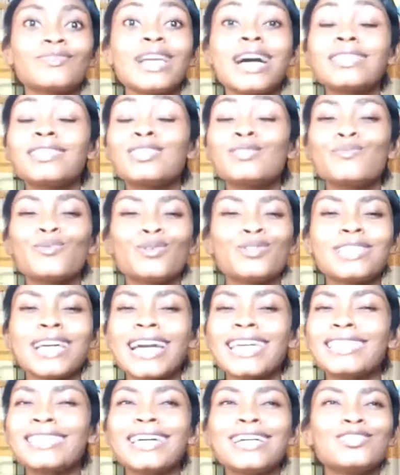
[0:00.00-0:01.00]
At this point,
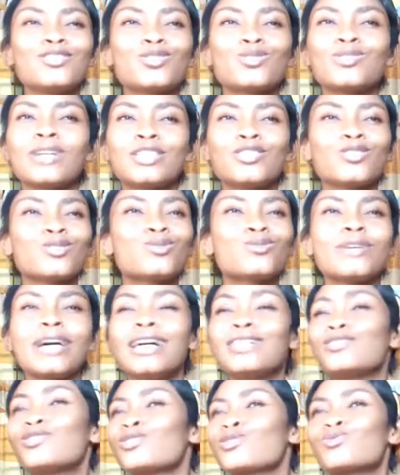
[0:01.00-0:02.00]
I
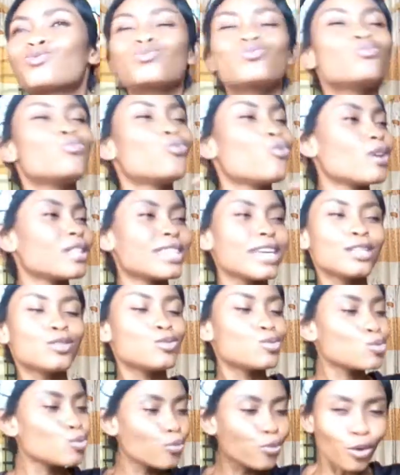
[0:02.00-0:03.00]
just wanted
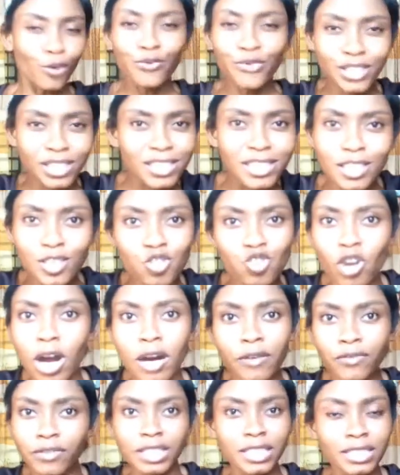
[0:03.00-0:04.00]
to forfeit this
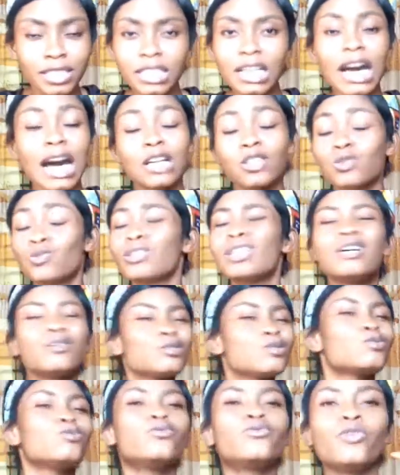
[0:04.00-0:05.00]
traveling. I just
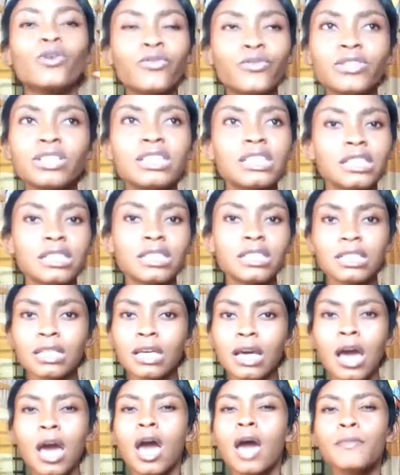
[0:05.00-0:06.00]
wanted to forfeit it,
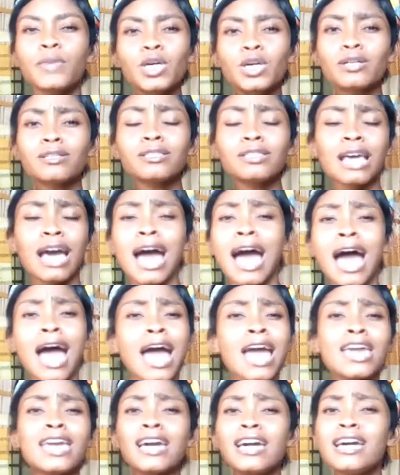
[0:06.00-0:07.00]
because
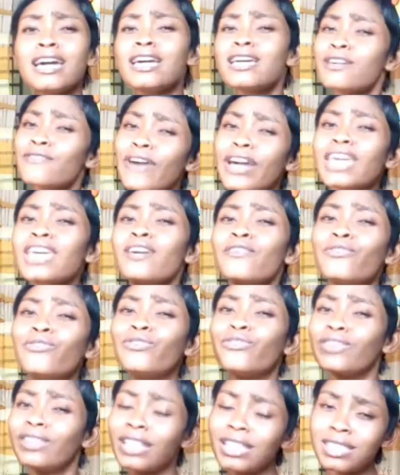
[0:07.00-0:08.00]
if I
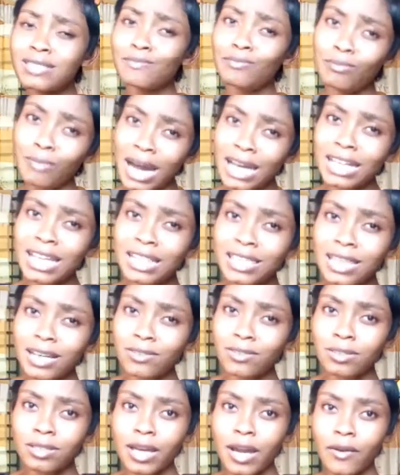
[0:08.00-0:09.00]
give this man
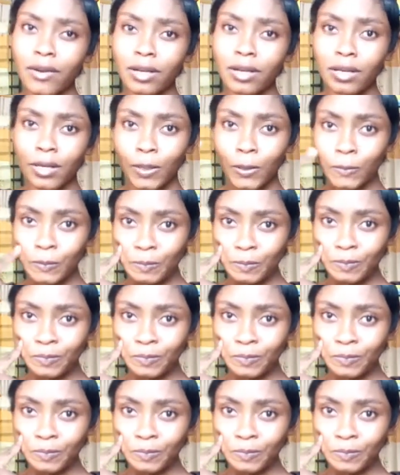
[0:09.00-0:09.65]
8,000 naira now,